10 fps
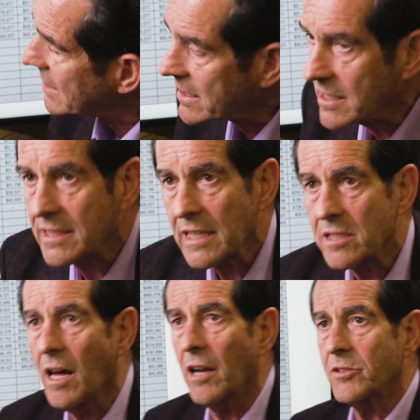sixty-six
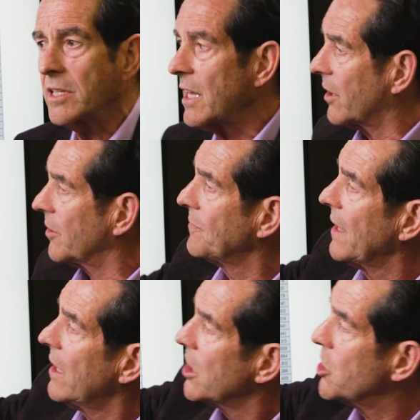dollars a year,
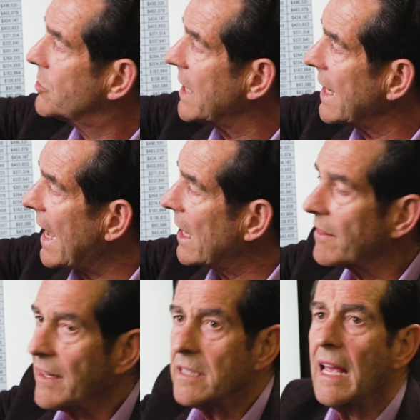you take out
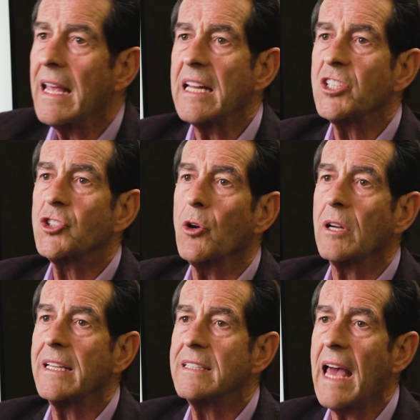of this, it's
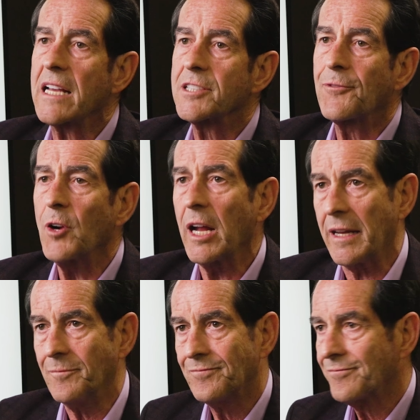totally
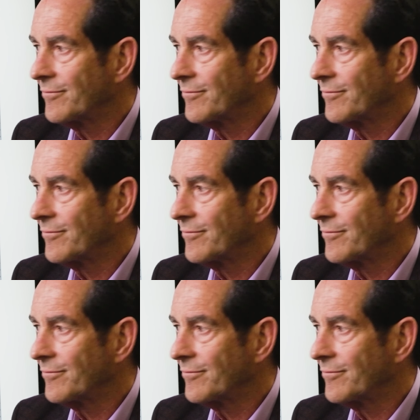tax-free.